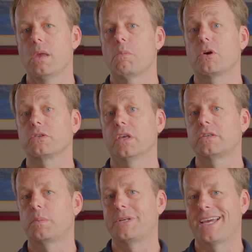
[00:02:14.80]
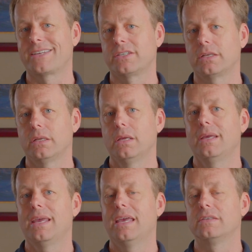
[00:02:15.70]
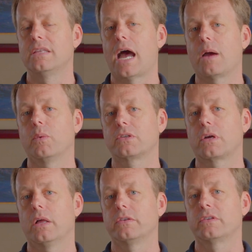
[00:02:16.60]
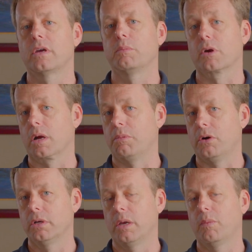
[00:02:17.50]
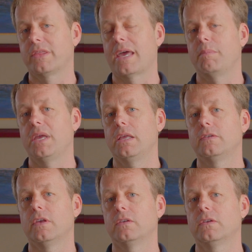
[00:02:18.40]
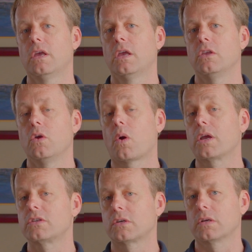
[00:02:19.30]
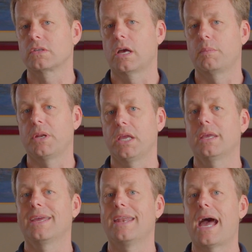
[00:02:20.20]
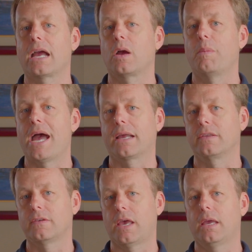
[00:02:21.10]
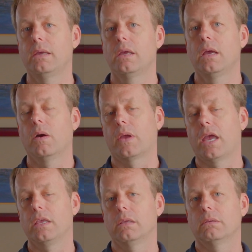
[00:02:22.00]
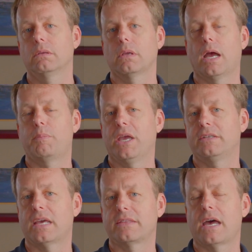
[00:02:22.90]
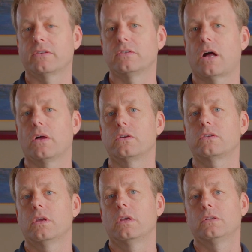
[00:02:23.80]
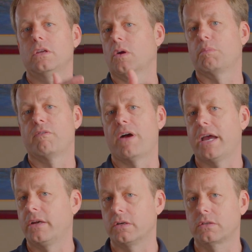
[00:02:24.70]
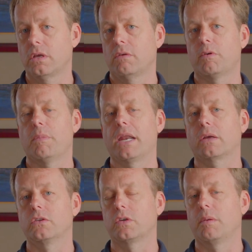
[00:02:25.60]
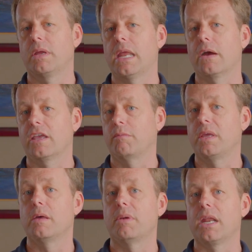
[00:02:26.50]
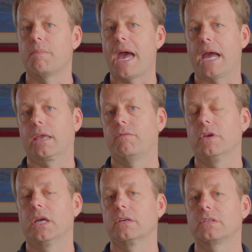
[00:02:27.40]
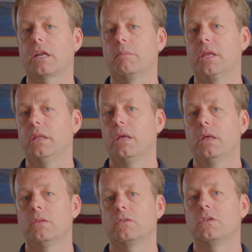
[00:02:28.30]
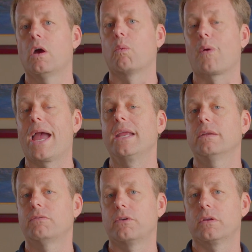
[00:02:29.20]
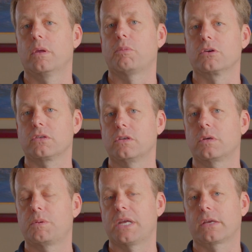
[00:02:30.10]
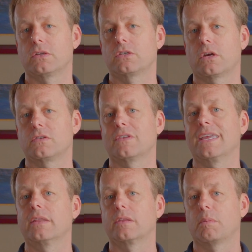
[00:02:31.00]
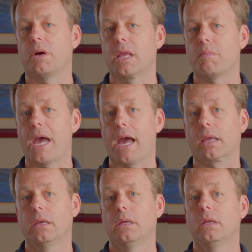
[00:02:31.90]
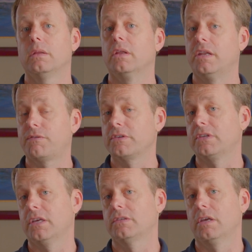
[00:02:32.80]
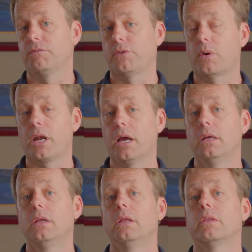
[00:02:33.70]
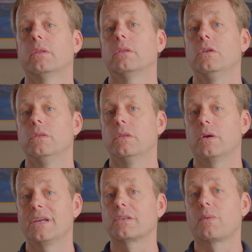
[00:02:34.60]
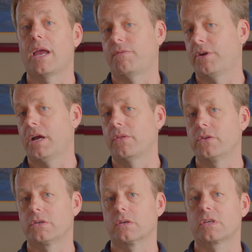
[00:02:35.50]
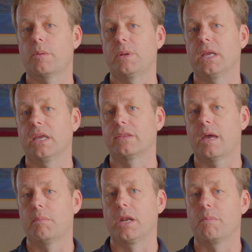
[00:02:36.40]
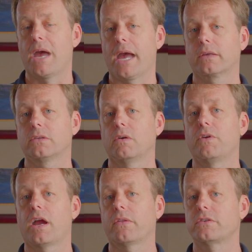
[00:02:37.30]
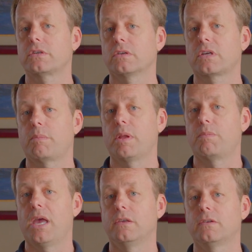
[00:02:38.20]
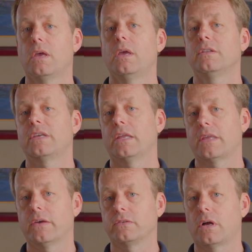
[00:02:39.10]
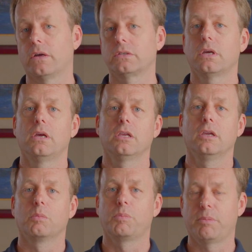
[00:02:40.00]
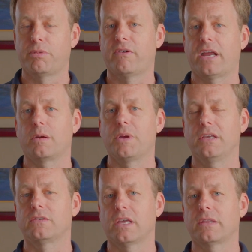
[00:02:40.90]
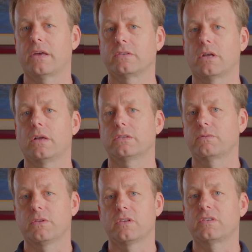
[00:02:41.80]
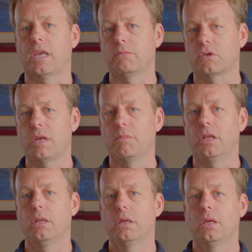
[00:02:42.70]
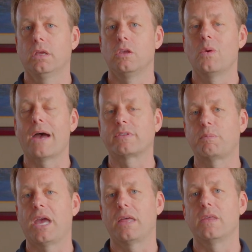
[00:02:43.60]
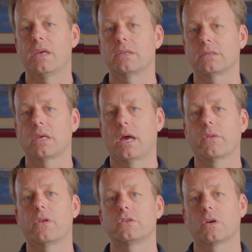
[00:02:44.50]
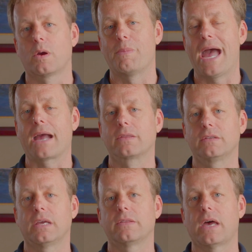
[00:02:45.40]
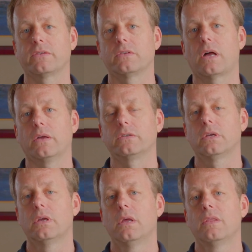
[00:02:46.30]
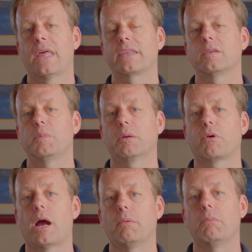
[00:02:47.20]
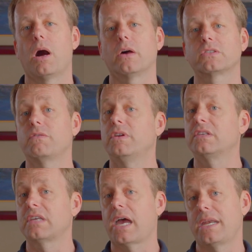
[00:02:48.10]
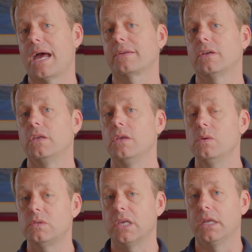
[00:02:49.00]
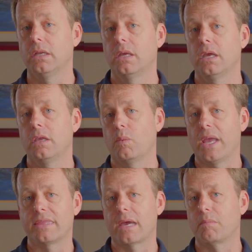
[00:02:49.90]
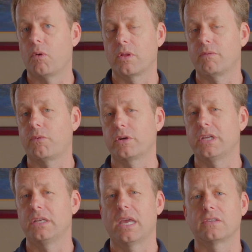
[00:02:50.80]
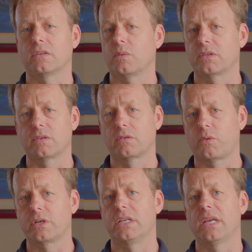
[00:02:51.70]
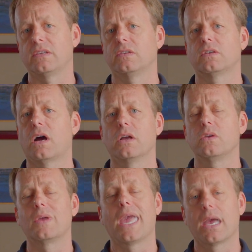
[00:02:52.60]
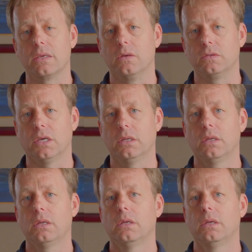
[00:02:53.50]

Personal injury protection is not what's called subrogable. And what that means is your insurance company cannot go back and say, okay, I paid $10,000 to your providers for medical treatment. Now give me the money back if you get a settlement. There's no right for the personal injury protection insurance to get their money back. The difference is in Florida, there is a right for your health insurance company to get that money back. So if your health insurance company pays $10,000, your PIP provider pays $10,000 for the same treatment, you have to pay this health insurer back the $10,000. That's a big problem. Also, if you decide not to use it, and you wait that more than 14 days, because once those 14 days is gone, you can't use it.